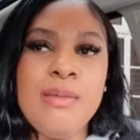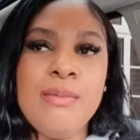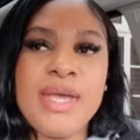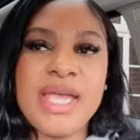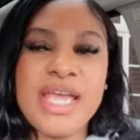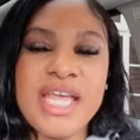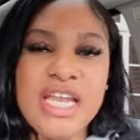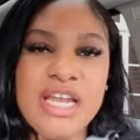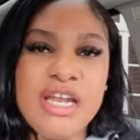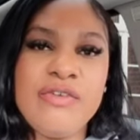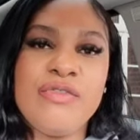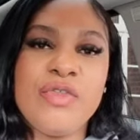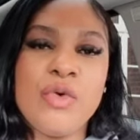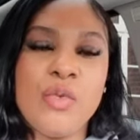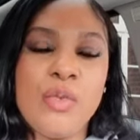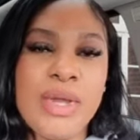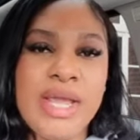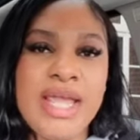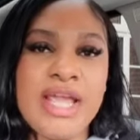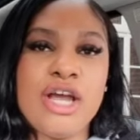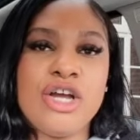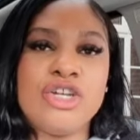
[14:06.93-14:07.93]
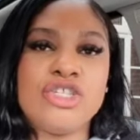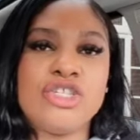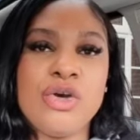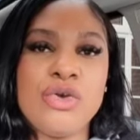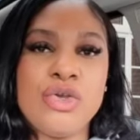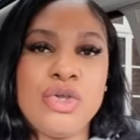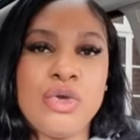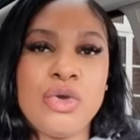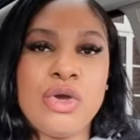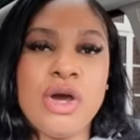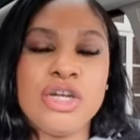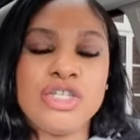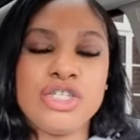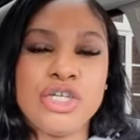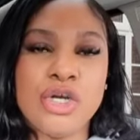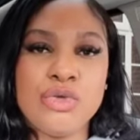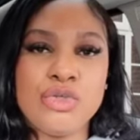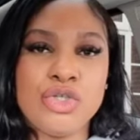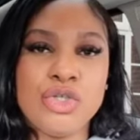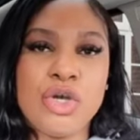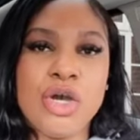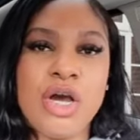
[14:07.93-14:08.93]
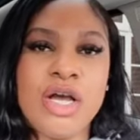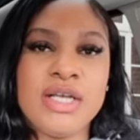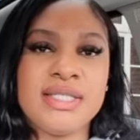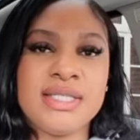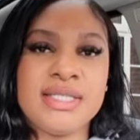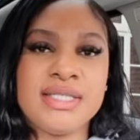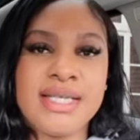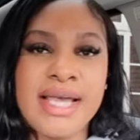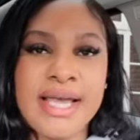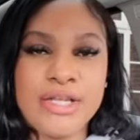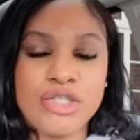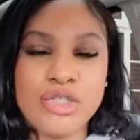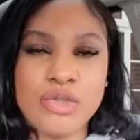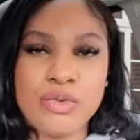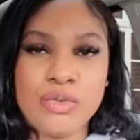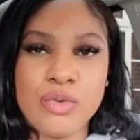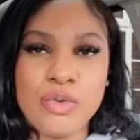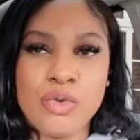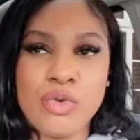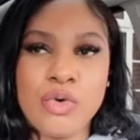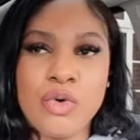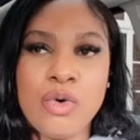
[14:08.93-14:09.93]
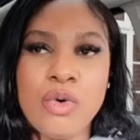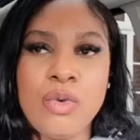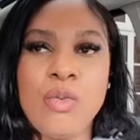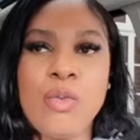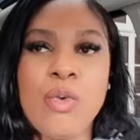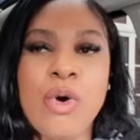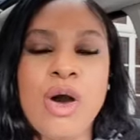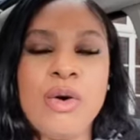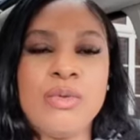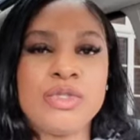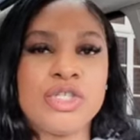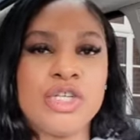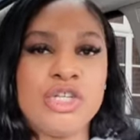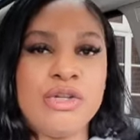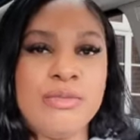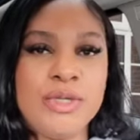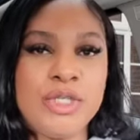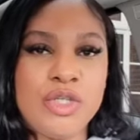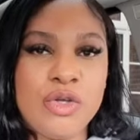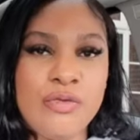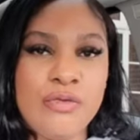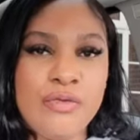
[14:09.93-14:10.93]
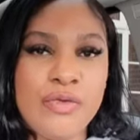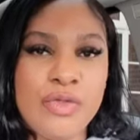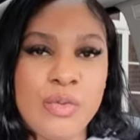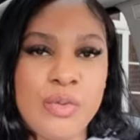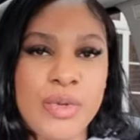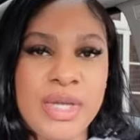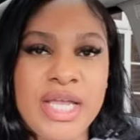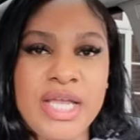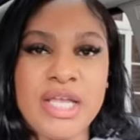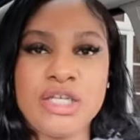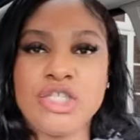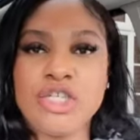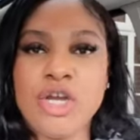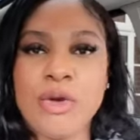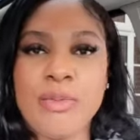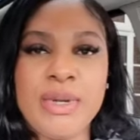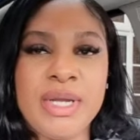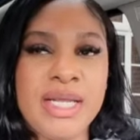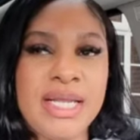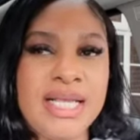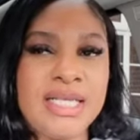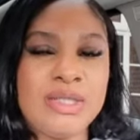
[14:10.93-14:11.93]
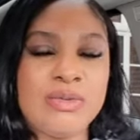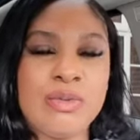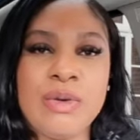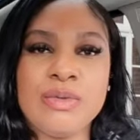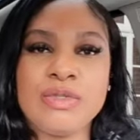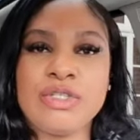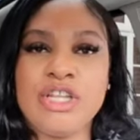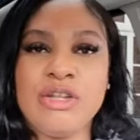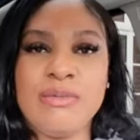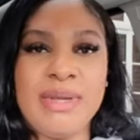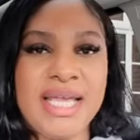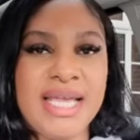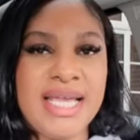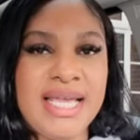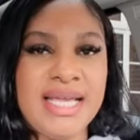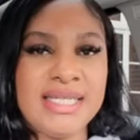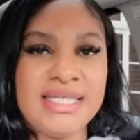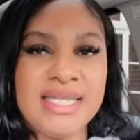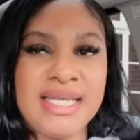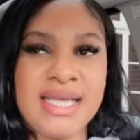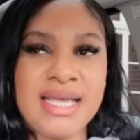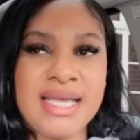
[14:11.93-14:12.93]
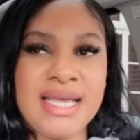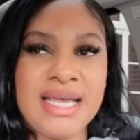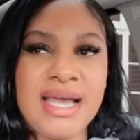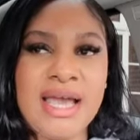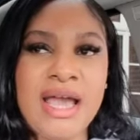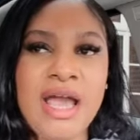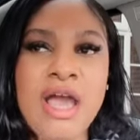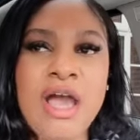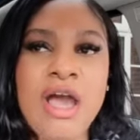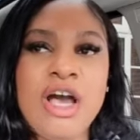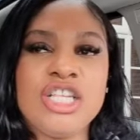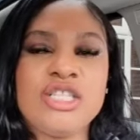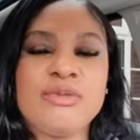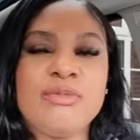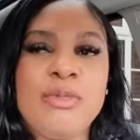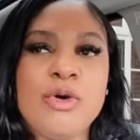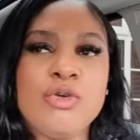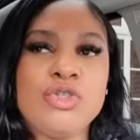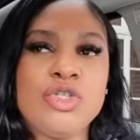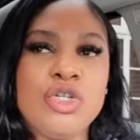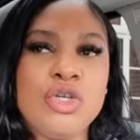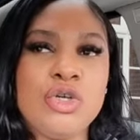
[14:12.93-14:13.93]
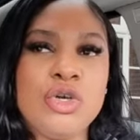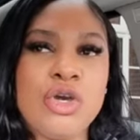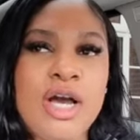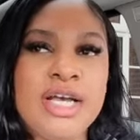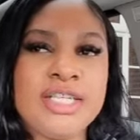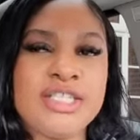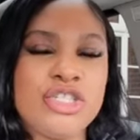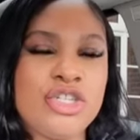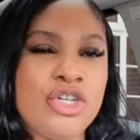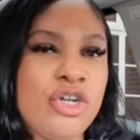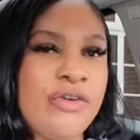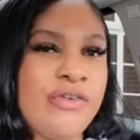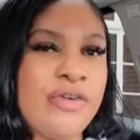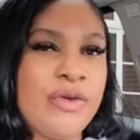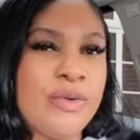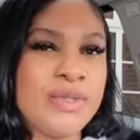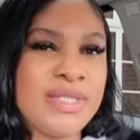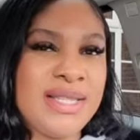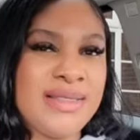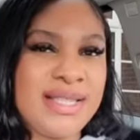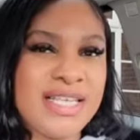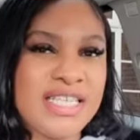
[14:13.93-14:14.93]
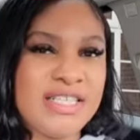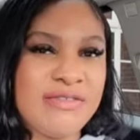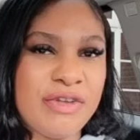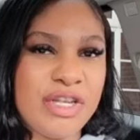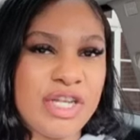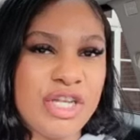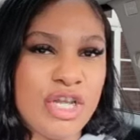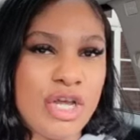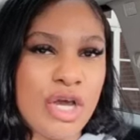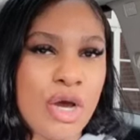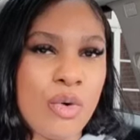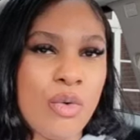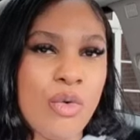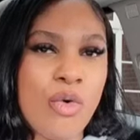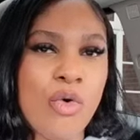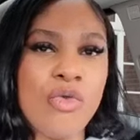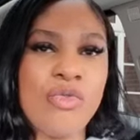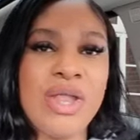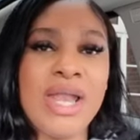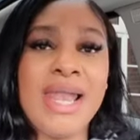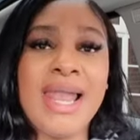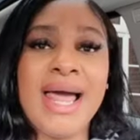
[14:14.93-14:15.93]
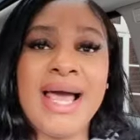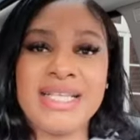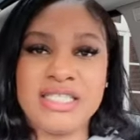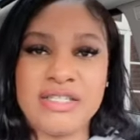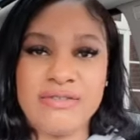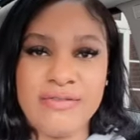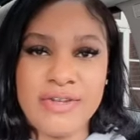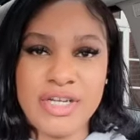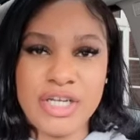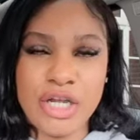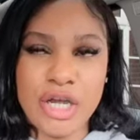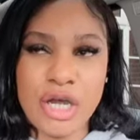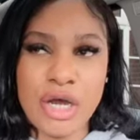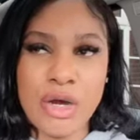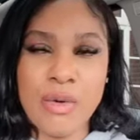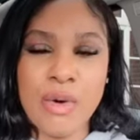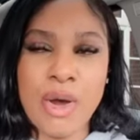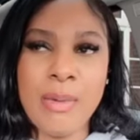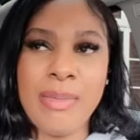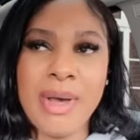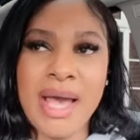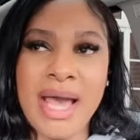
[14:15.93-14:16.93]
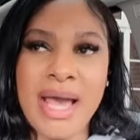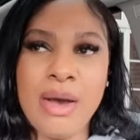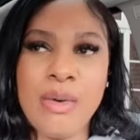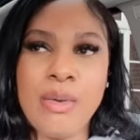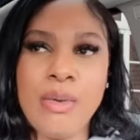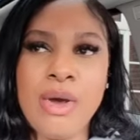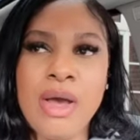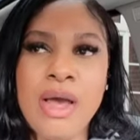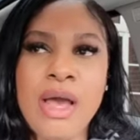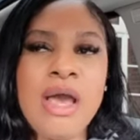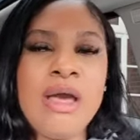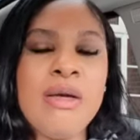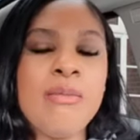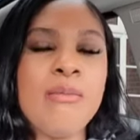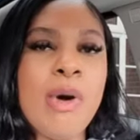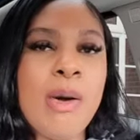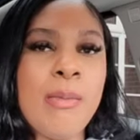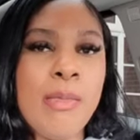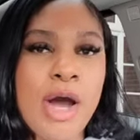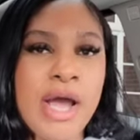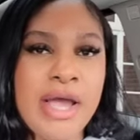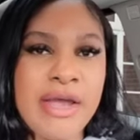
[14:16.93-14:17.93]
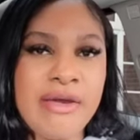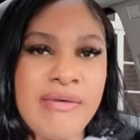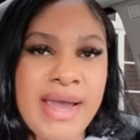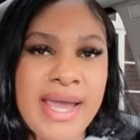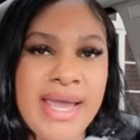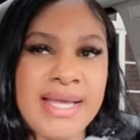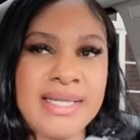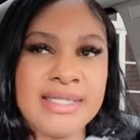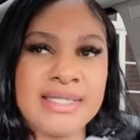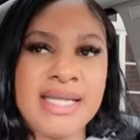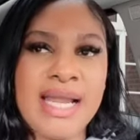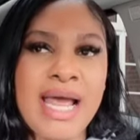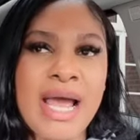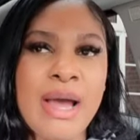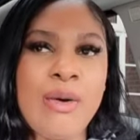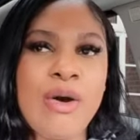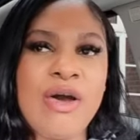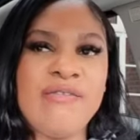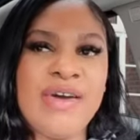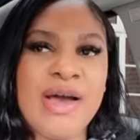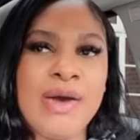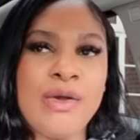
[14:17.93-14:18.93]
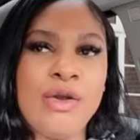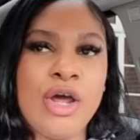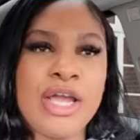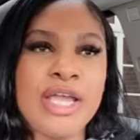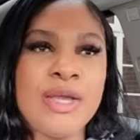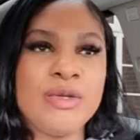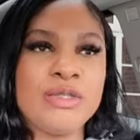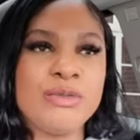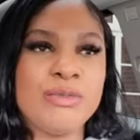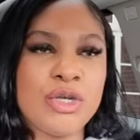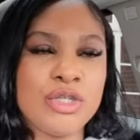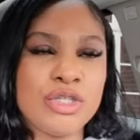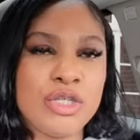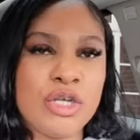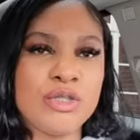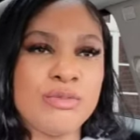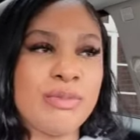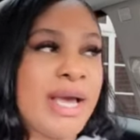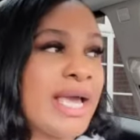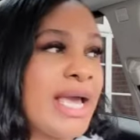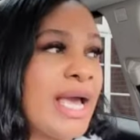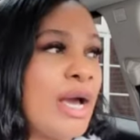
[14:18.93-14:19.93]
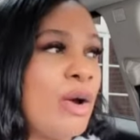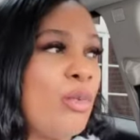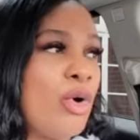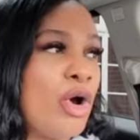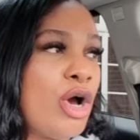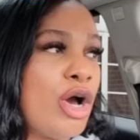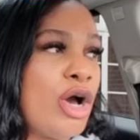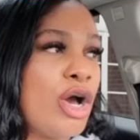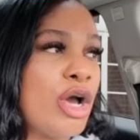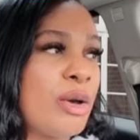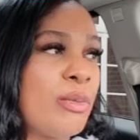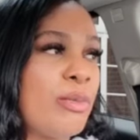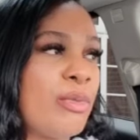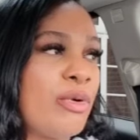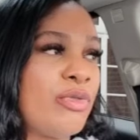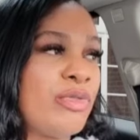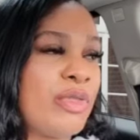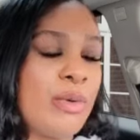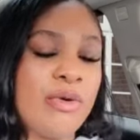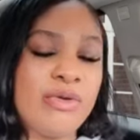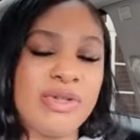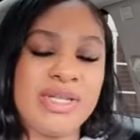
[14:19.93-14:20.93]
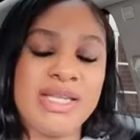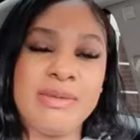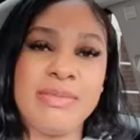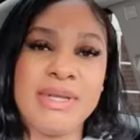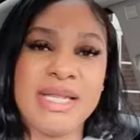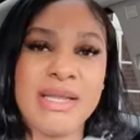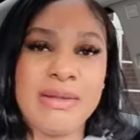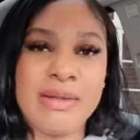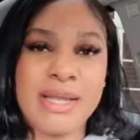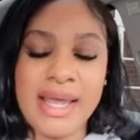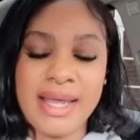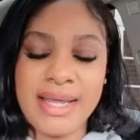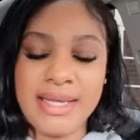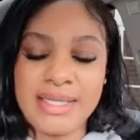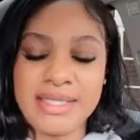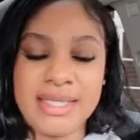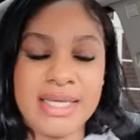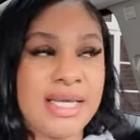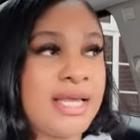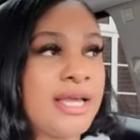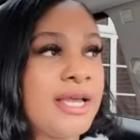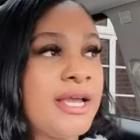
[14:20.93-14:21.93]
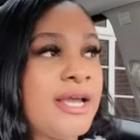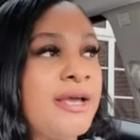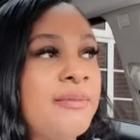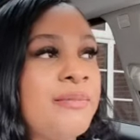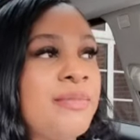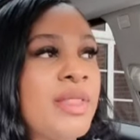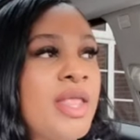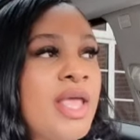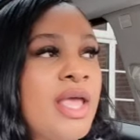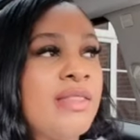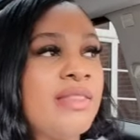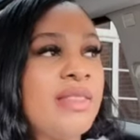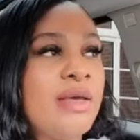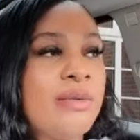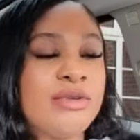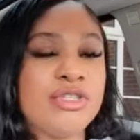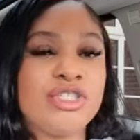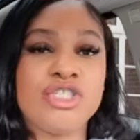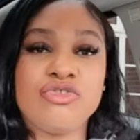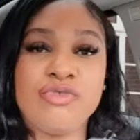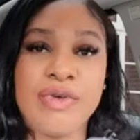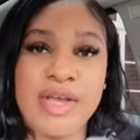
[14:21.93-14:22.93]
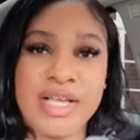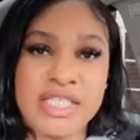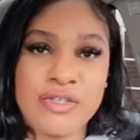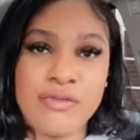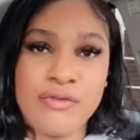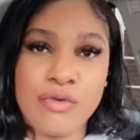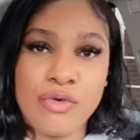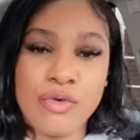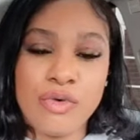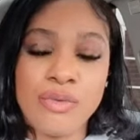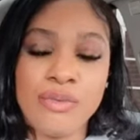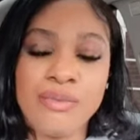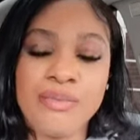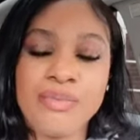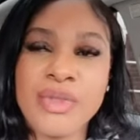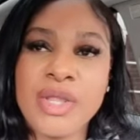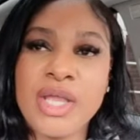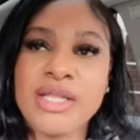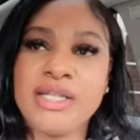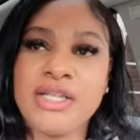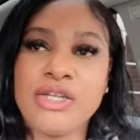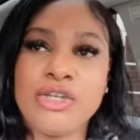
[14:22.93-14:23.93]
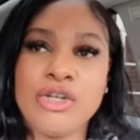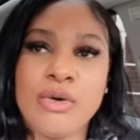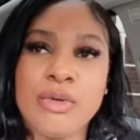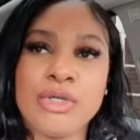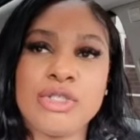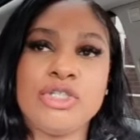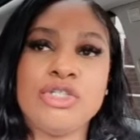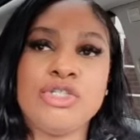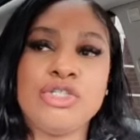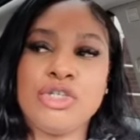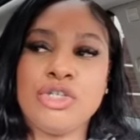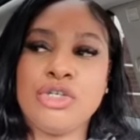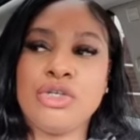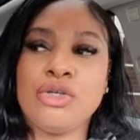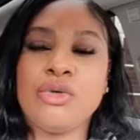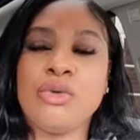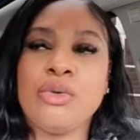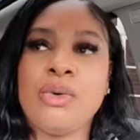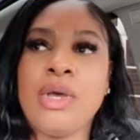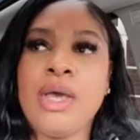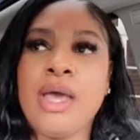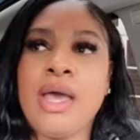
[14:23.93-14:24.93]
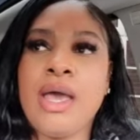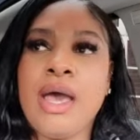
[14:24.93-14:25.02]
Beginning of the week, I show you I showed you guys the schedule what I was going to be doing for the week, shopping list, what I was going to be eating. I spoke to you guys, I don't know if it was in this video or the last video about my migraines and how I felt like it was because I was back at work, but they were debilitating, they were stressful, didn't know what to do.